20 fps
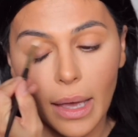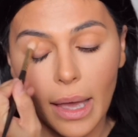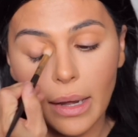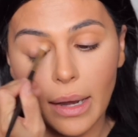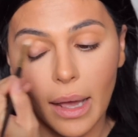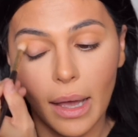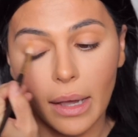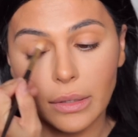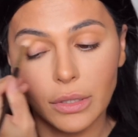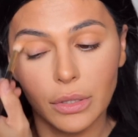
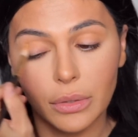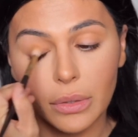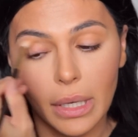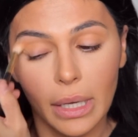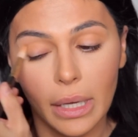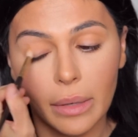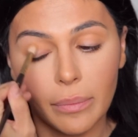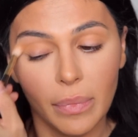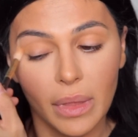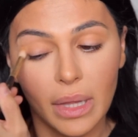And
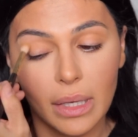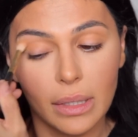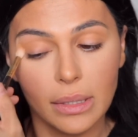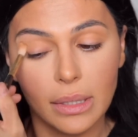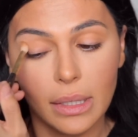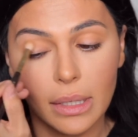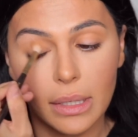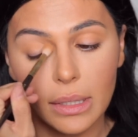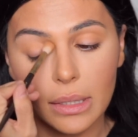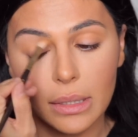actually,
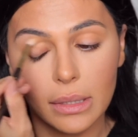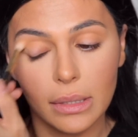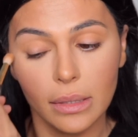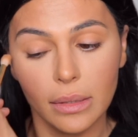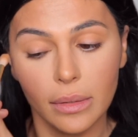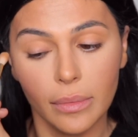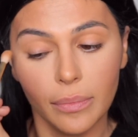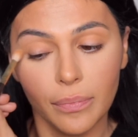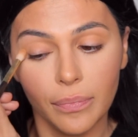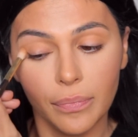this
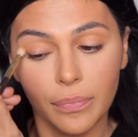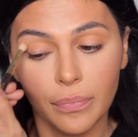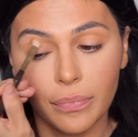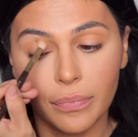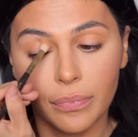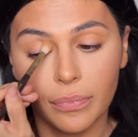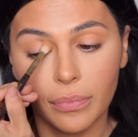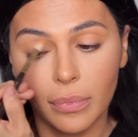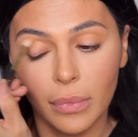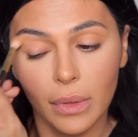is,
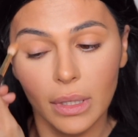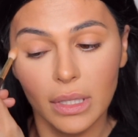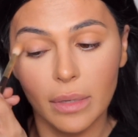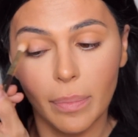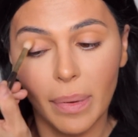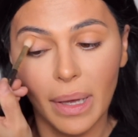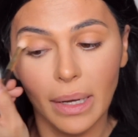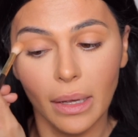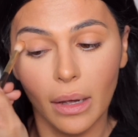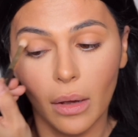
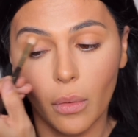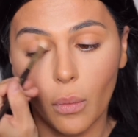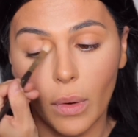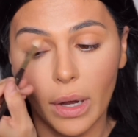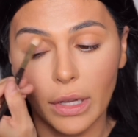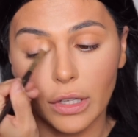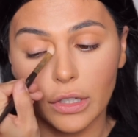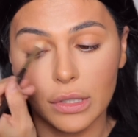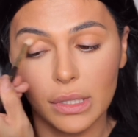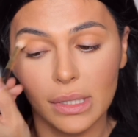depending on
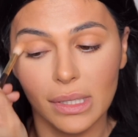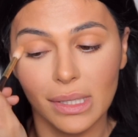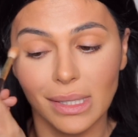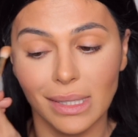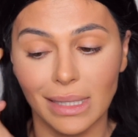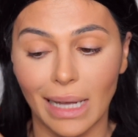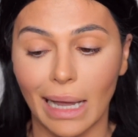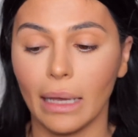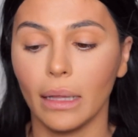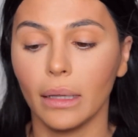what your
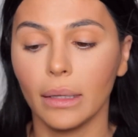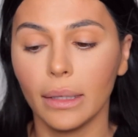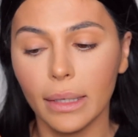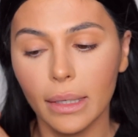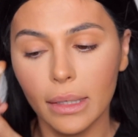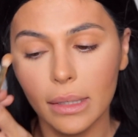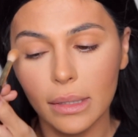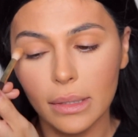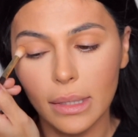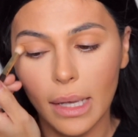style
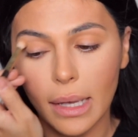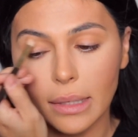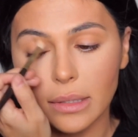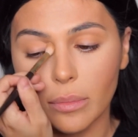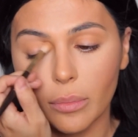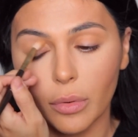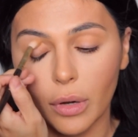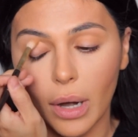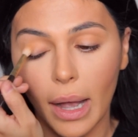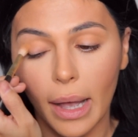is as
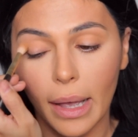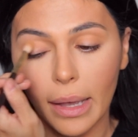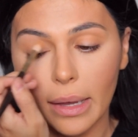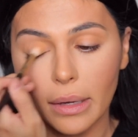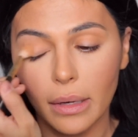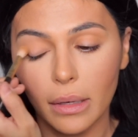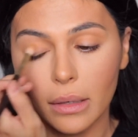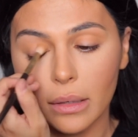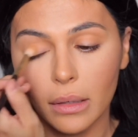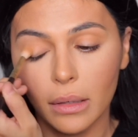a
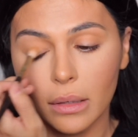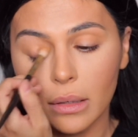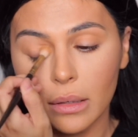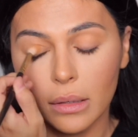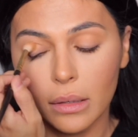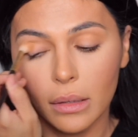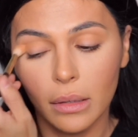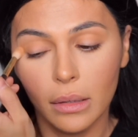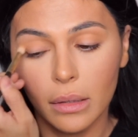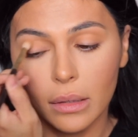bride,
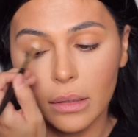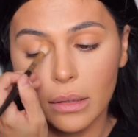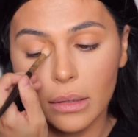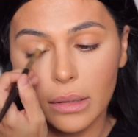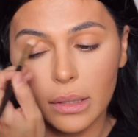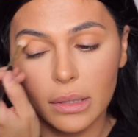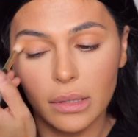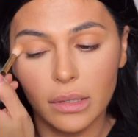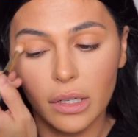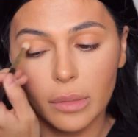
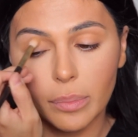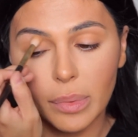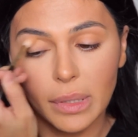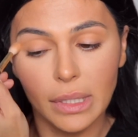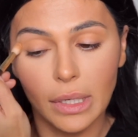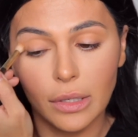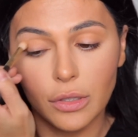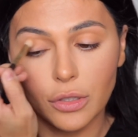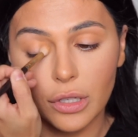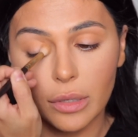this could
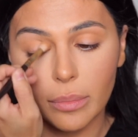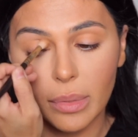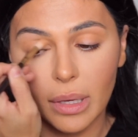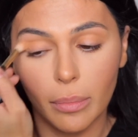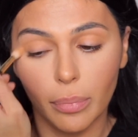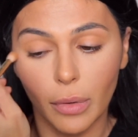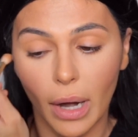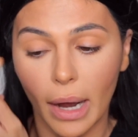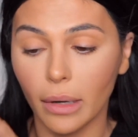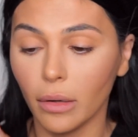potentially be
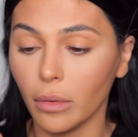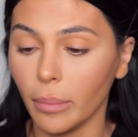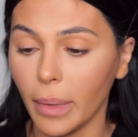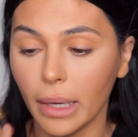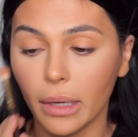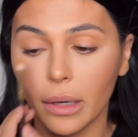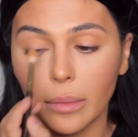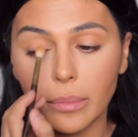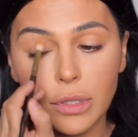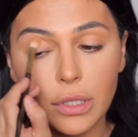bridal
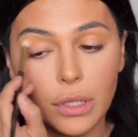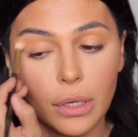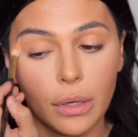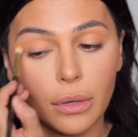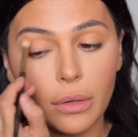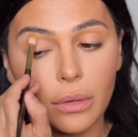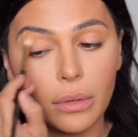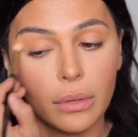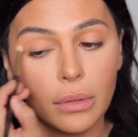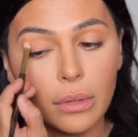makeup
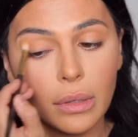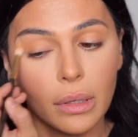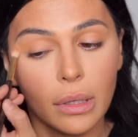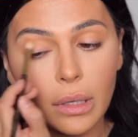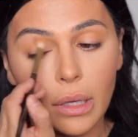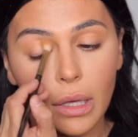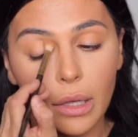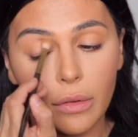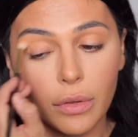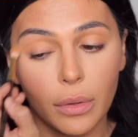too
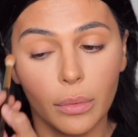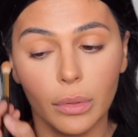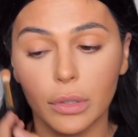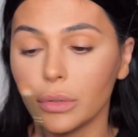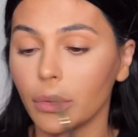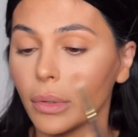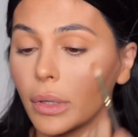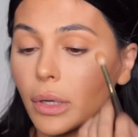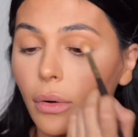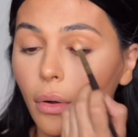if you were
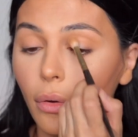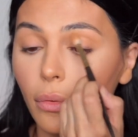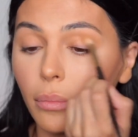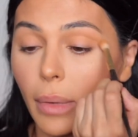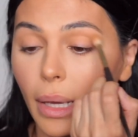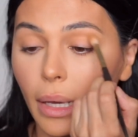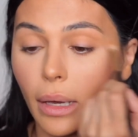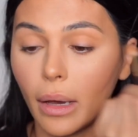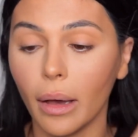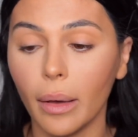doing your own
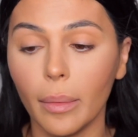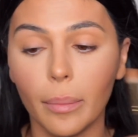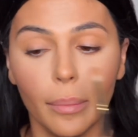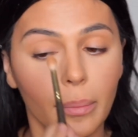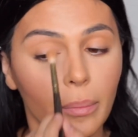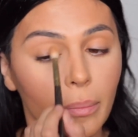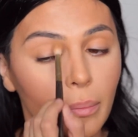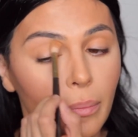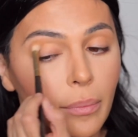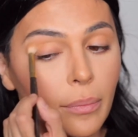makeup.
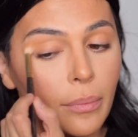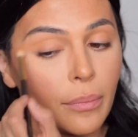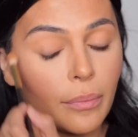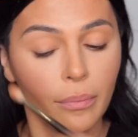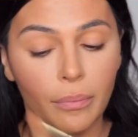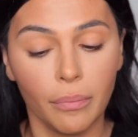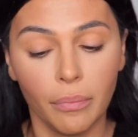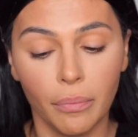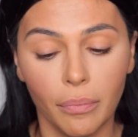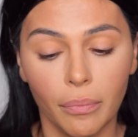
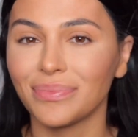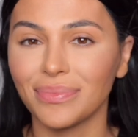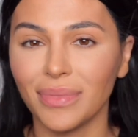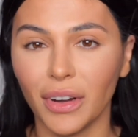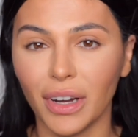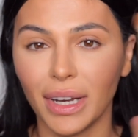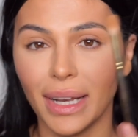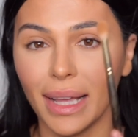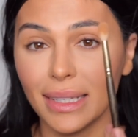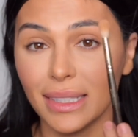
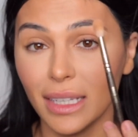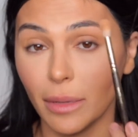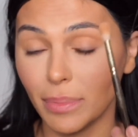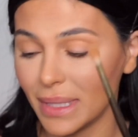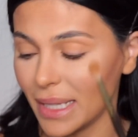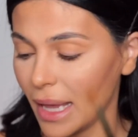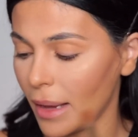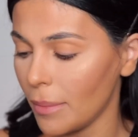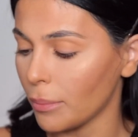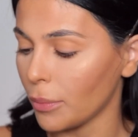All right, next up,
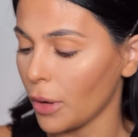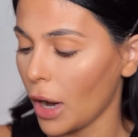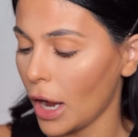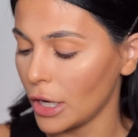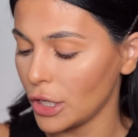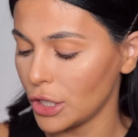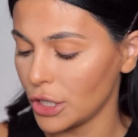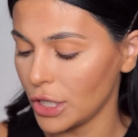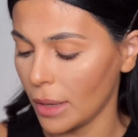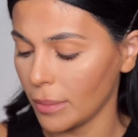same
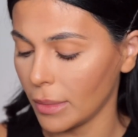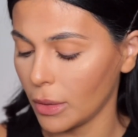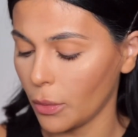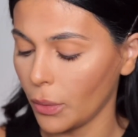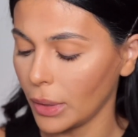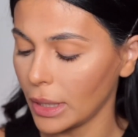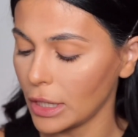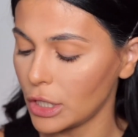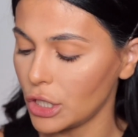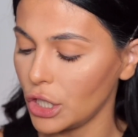brush. I'm
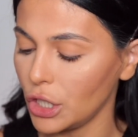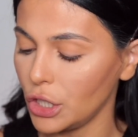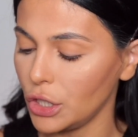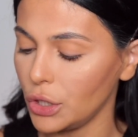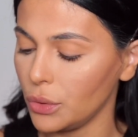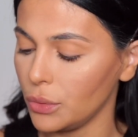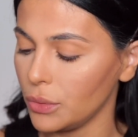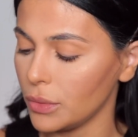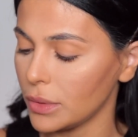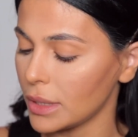going to
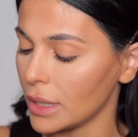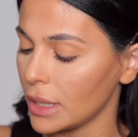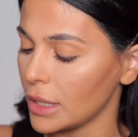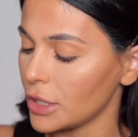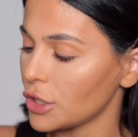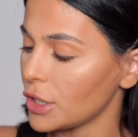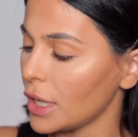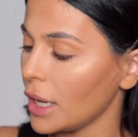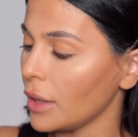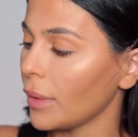use
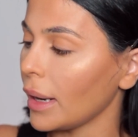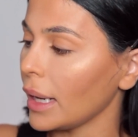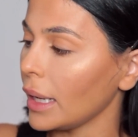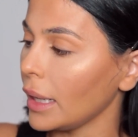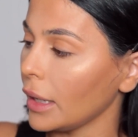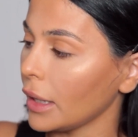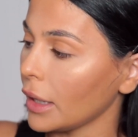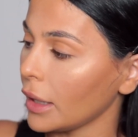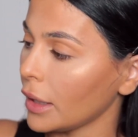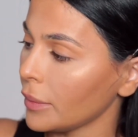this shade right
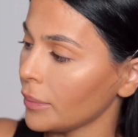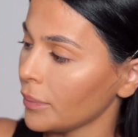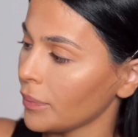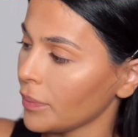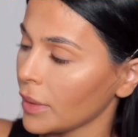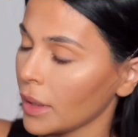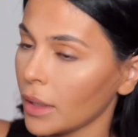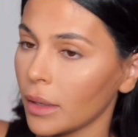here.